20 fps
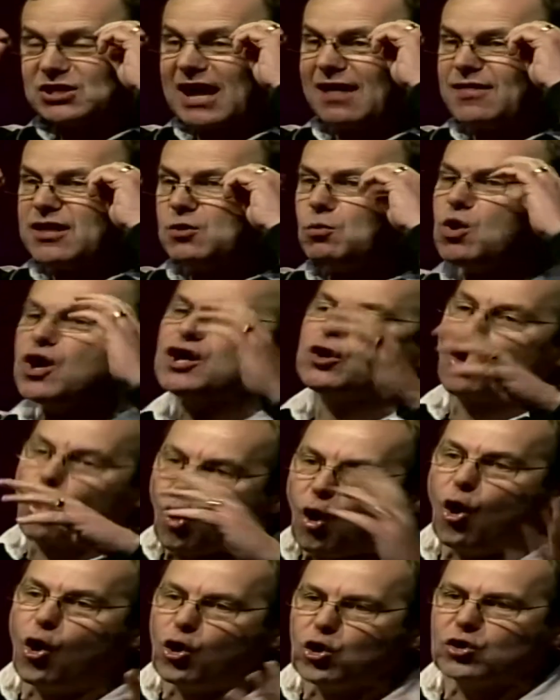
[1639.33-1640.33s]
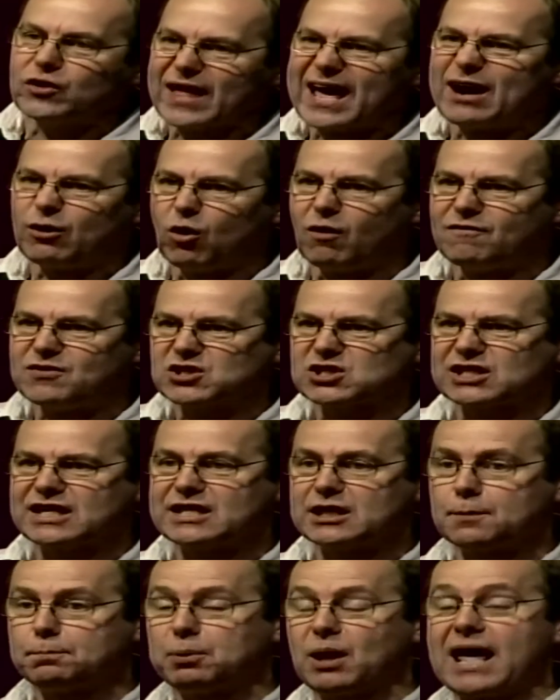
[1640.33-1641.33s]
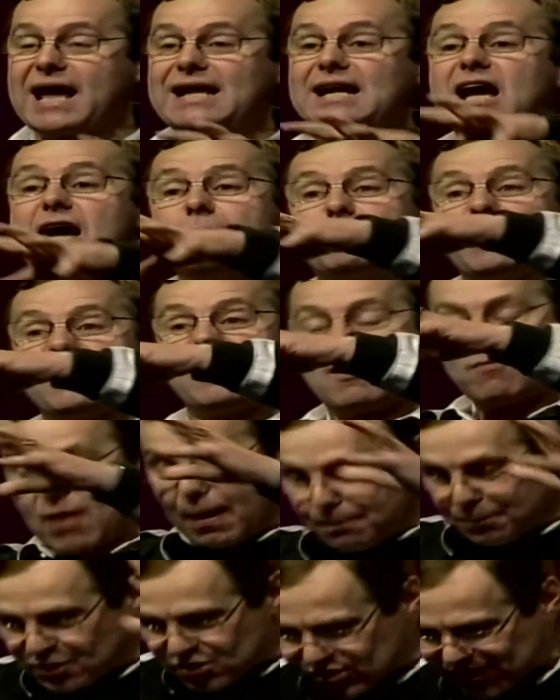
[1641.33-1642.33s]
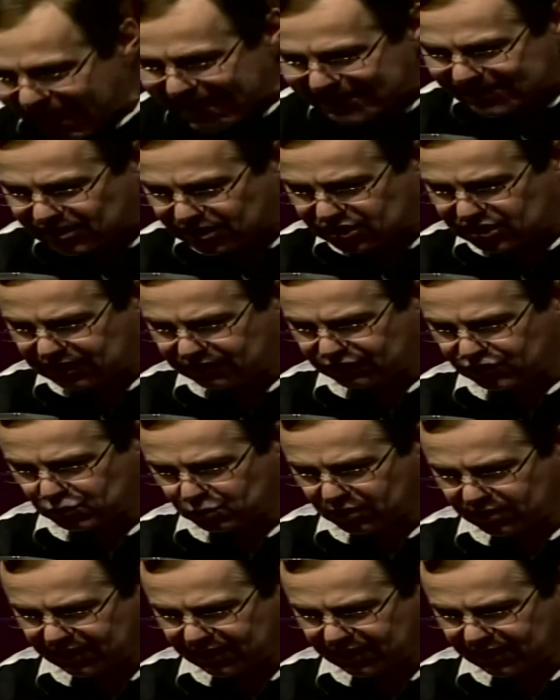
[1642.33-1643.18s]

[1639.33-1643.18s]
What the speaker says: Now, they weren't all there, obviously, in the plain, but their representatives were